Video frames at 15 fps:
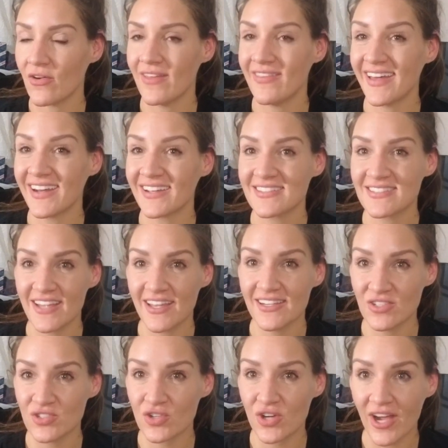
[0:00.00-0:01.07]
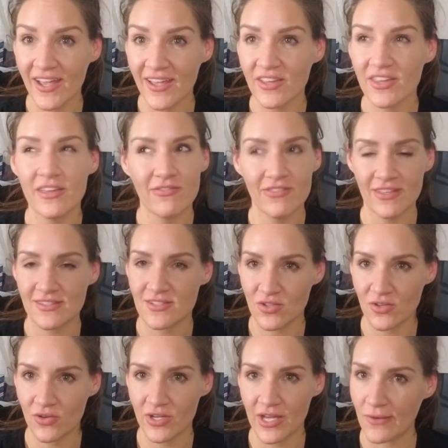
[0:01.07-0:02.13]
and that extended trial, if that's still
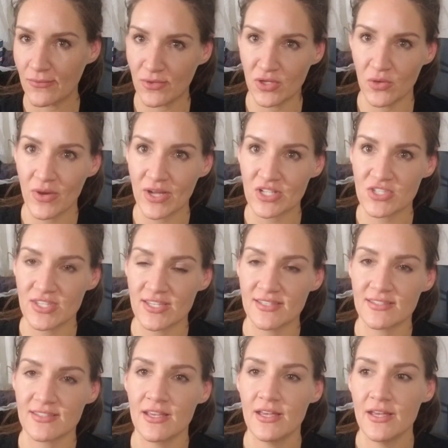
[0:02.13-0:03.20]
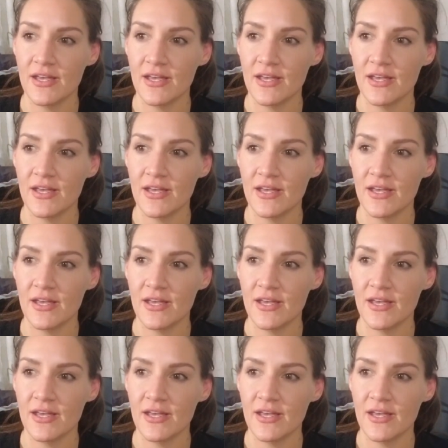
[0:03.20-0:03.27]
going on when you watch this.